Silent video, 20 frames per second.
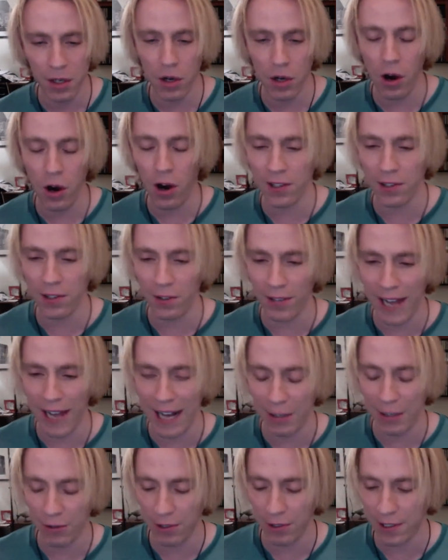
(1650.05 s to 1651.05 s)
causal
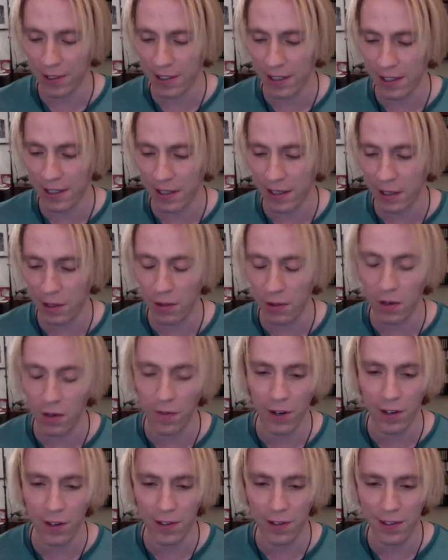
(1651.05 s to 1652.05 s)
naturalistic
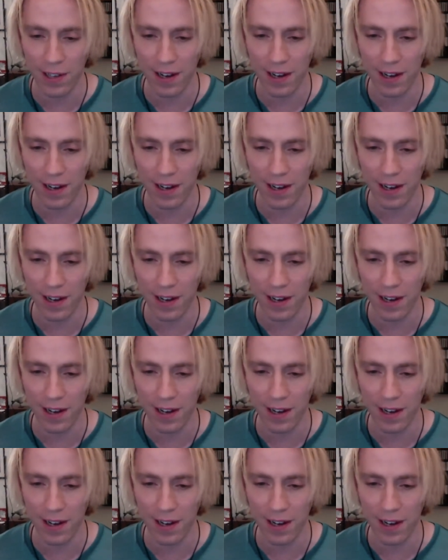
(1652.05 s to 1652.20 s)
universe,